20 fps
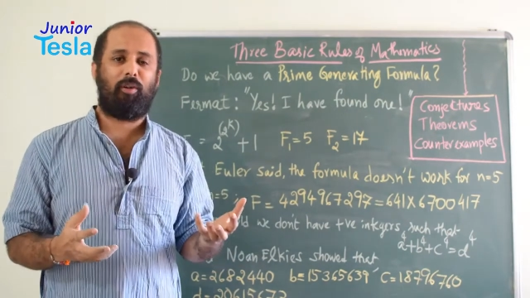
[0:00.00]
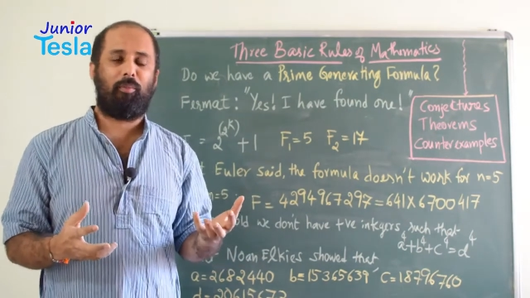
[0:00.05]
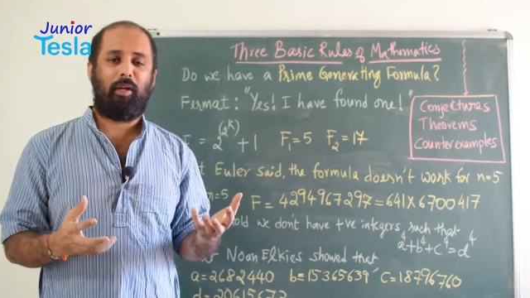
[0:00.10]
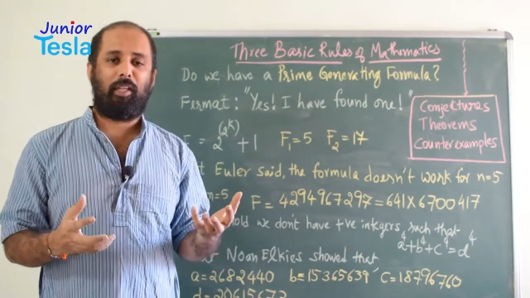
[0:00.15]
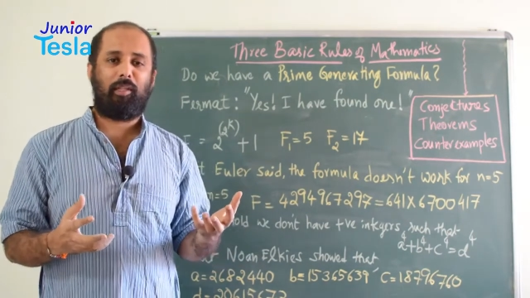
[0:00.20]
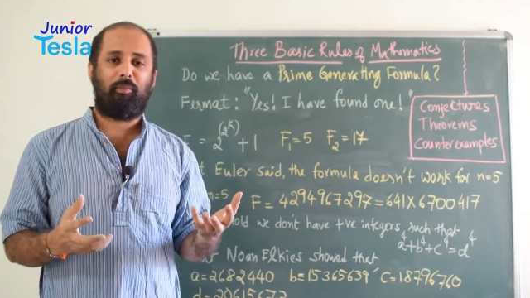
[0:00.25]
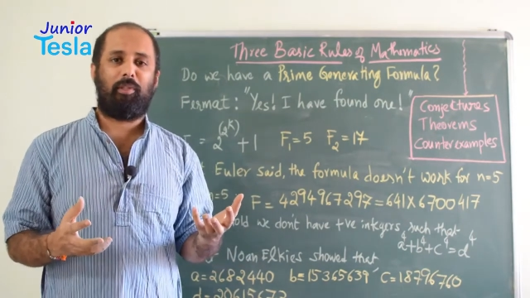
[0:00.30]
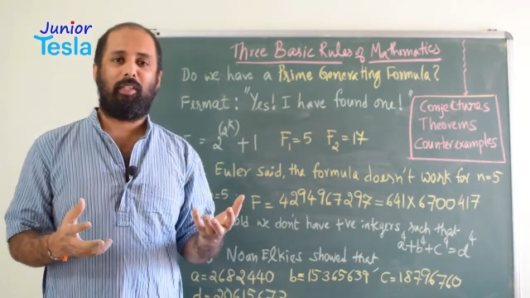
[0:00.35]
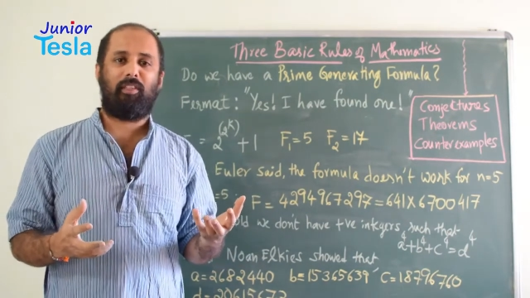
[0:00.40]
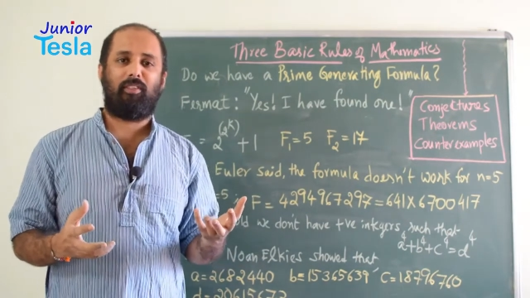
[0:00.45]

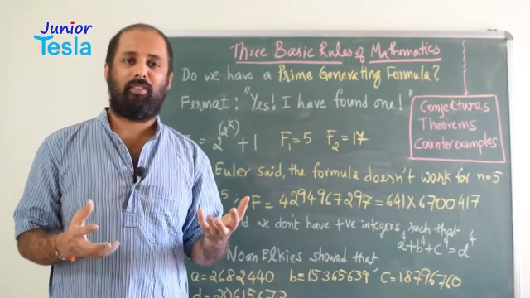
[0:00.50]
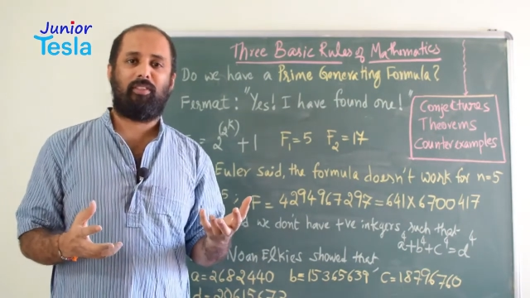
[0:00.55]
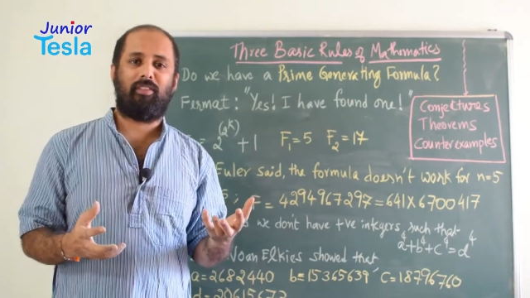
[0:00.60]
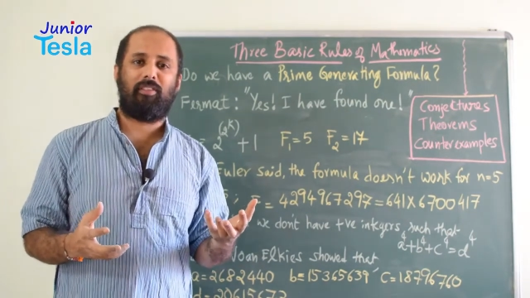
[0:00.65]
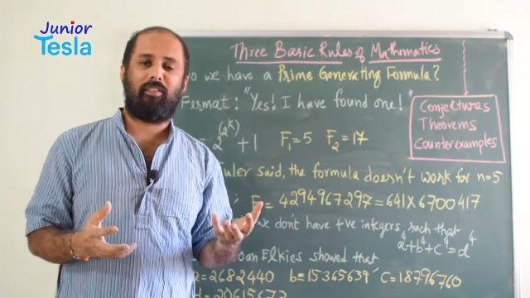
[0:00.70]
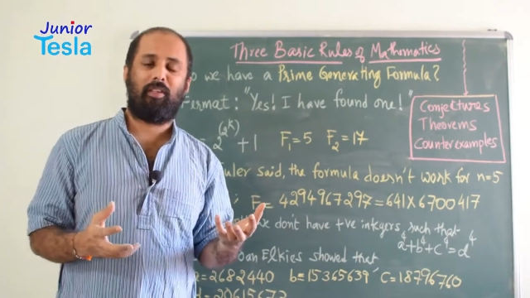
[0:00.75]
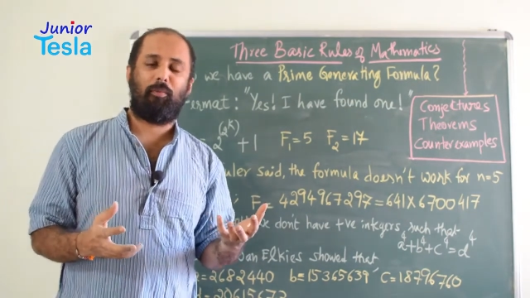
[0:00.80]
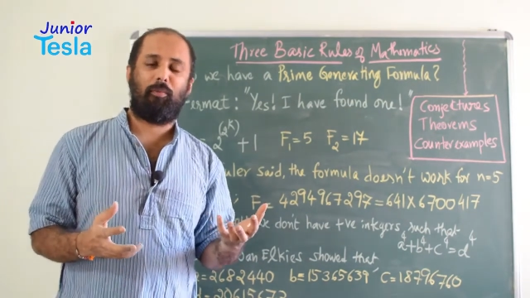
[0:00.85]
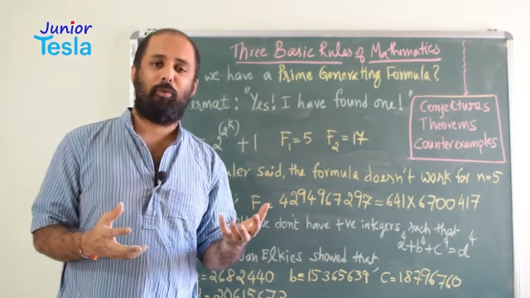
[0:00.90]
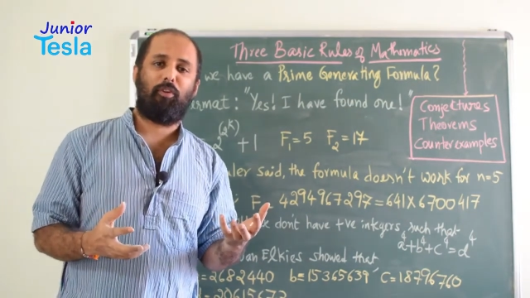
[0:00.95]

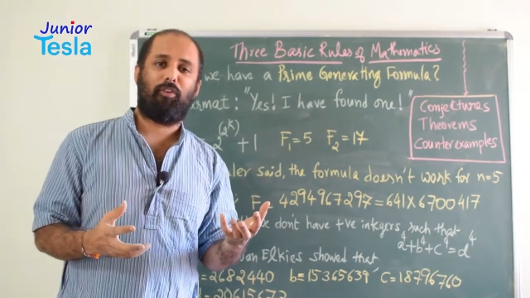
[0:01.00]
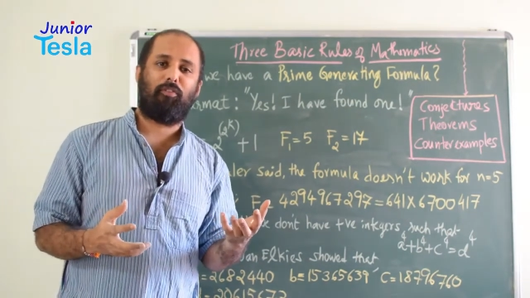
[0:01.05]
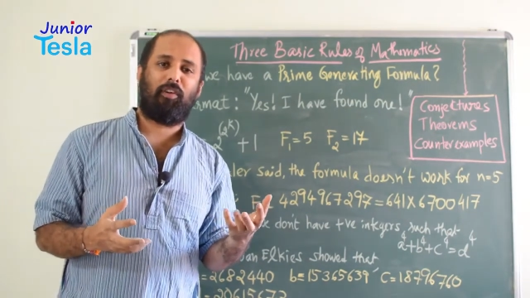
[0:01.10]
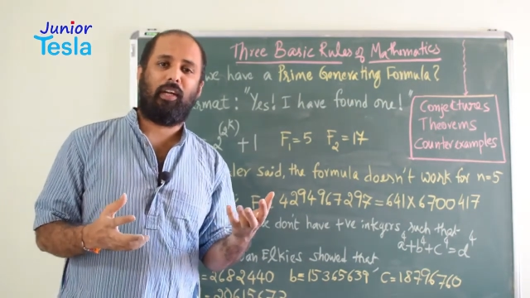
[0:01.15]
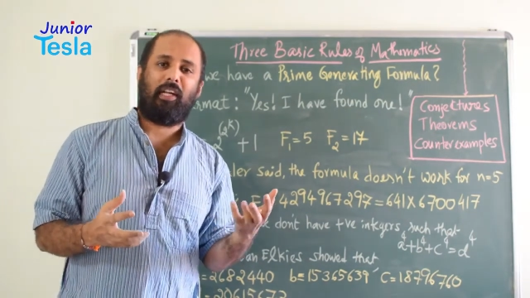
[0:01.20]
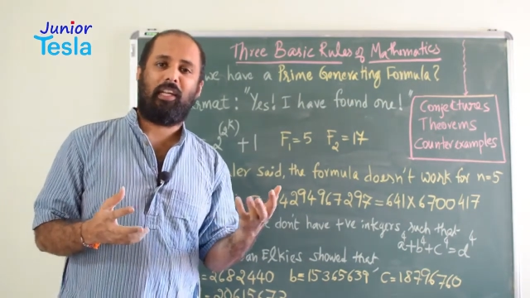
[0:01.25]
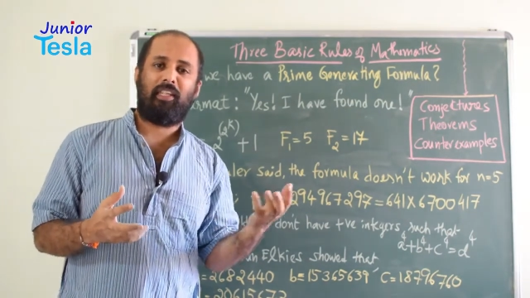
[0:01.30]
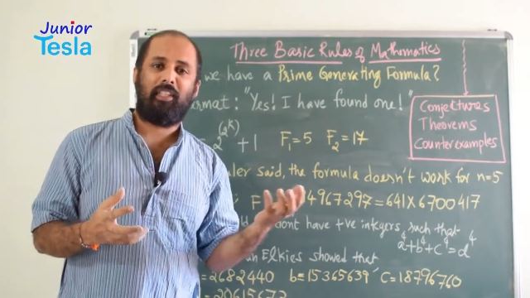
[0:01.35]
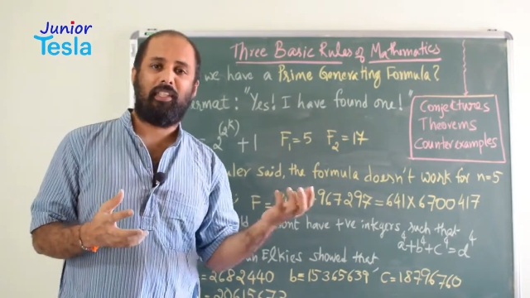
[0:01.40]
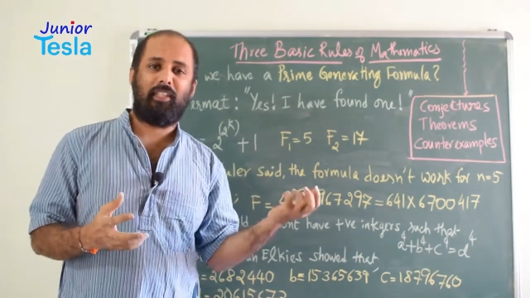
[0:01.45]
mathematicians about
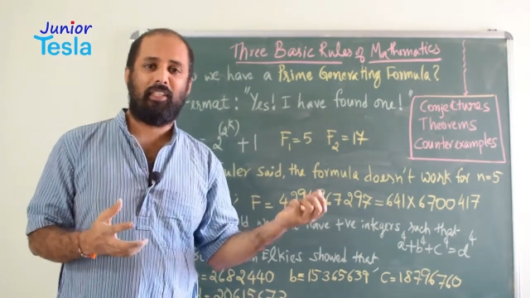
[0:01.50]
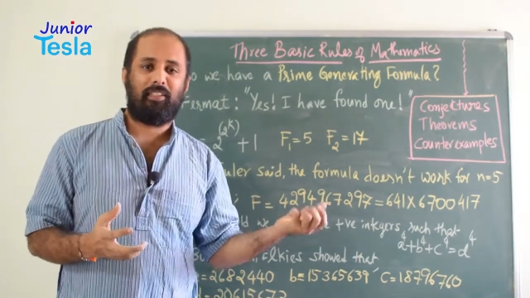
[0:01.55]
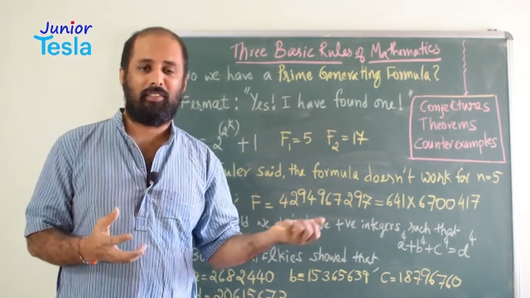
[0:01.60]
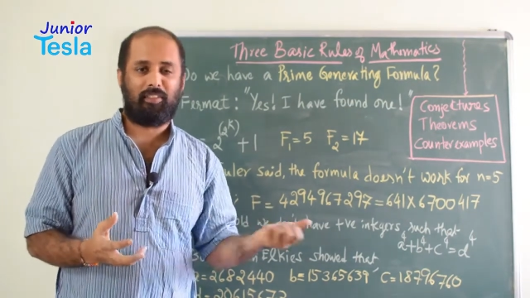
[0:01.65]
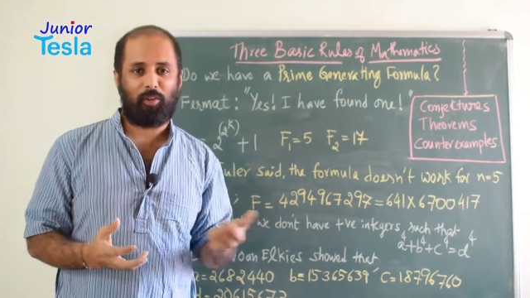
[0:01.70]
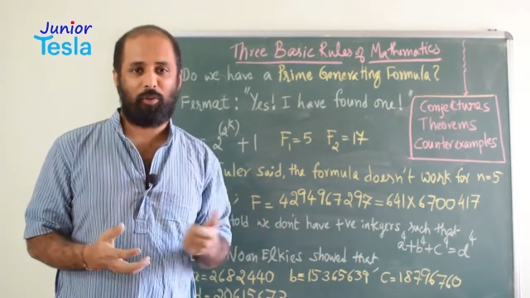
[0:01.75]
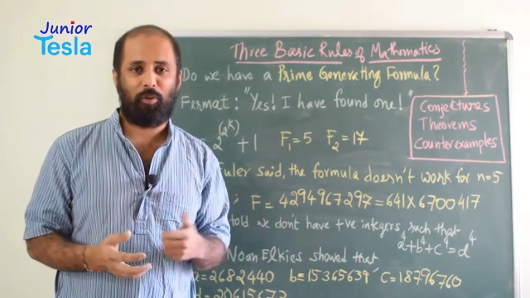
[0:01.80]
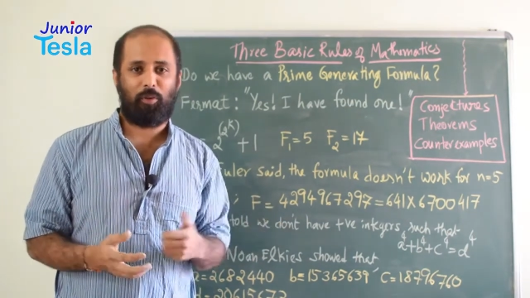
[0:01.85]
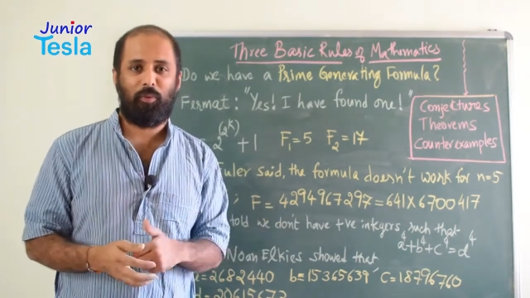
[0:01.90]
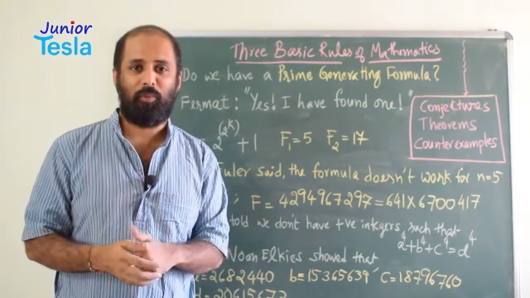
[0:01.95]
500 years
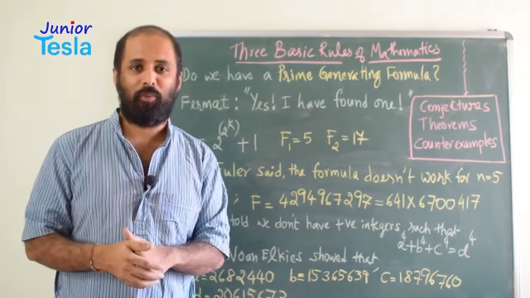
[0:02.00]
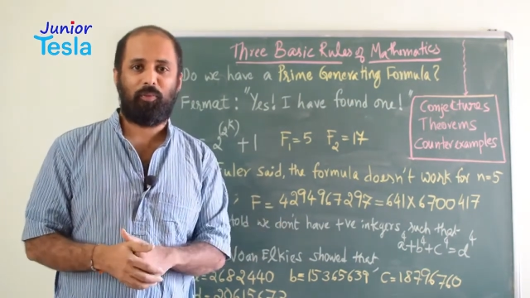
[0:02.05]
ago.